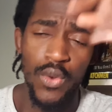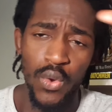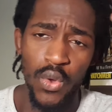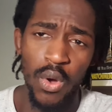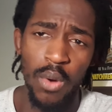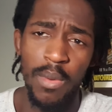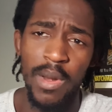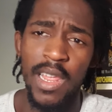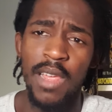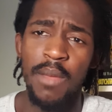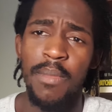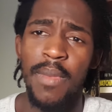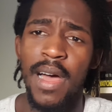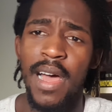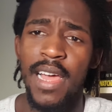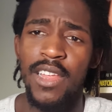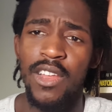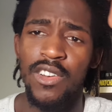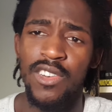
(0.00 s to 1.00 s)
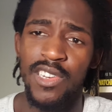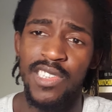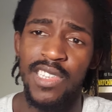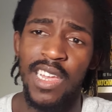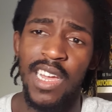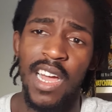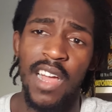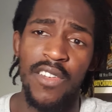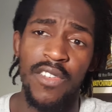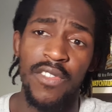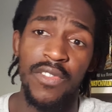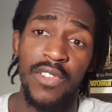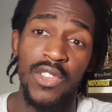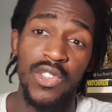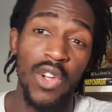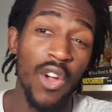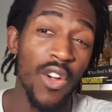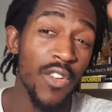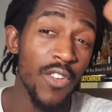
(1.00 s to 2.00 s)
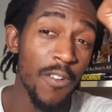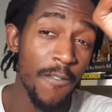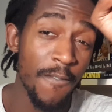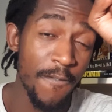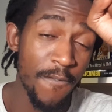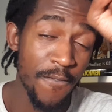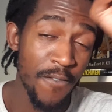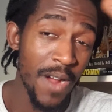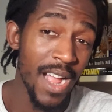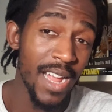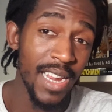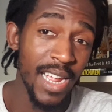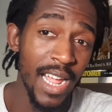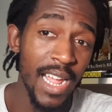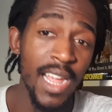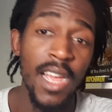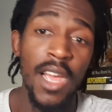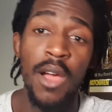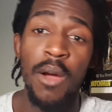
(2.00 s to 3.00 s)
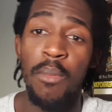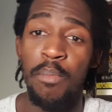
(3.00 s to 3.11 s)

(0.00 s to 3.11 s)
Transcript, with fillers: Normally my Youjo Senki reviews are on a Friday,